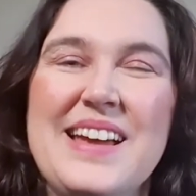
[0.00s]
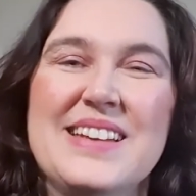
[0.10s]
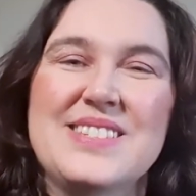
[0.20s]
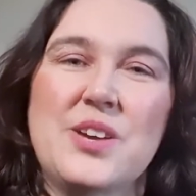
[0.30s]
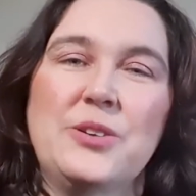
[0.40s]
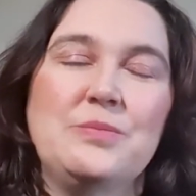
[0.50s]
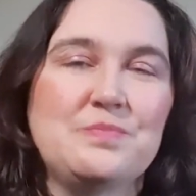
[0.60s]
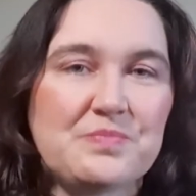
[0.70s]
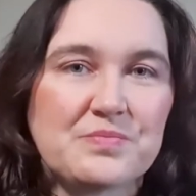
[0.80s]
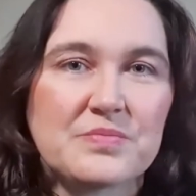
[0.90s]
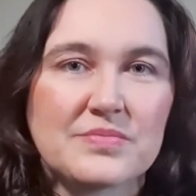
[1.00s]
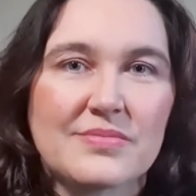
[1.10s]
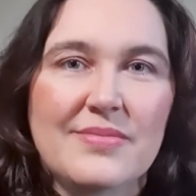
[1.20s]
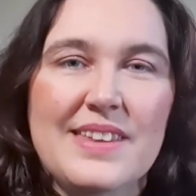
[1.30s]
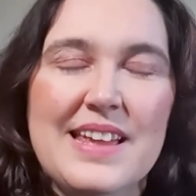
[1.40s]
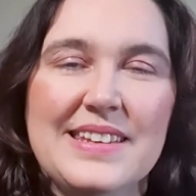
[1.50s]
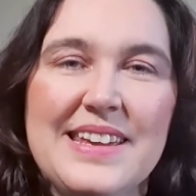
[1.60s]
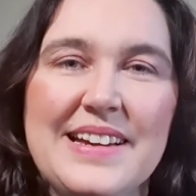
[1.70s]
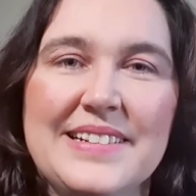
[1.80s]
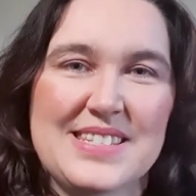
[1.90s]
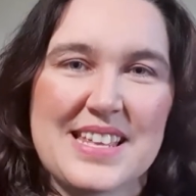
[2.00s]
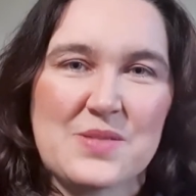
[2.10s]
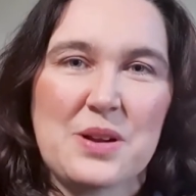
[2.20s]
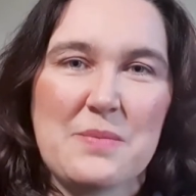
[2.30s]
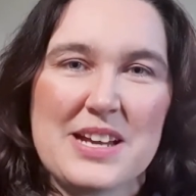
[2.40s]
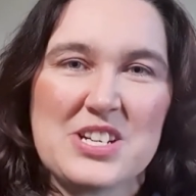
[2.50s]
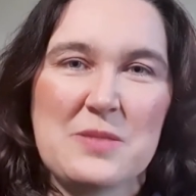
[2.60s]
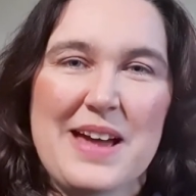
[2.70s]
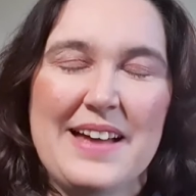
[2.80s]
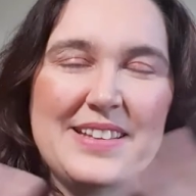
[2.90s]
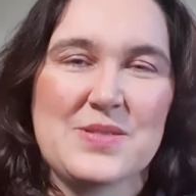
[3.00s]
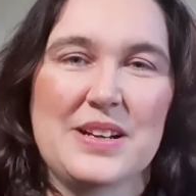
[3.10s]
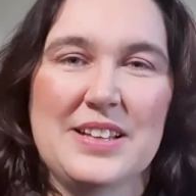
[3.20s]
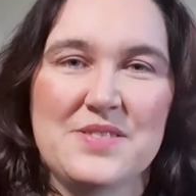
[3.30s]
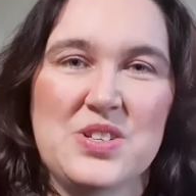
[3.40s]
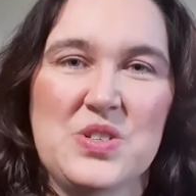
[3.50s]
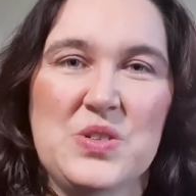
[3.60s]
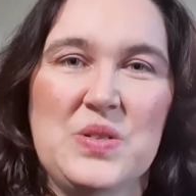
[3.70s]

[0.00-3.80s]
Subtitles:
So yeah, that's what I'm passionate about. That's what I love to do.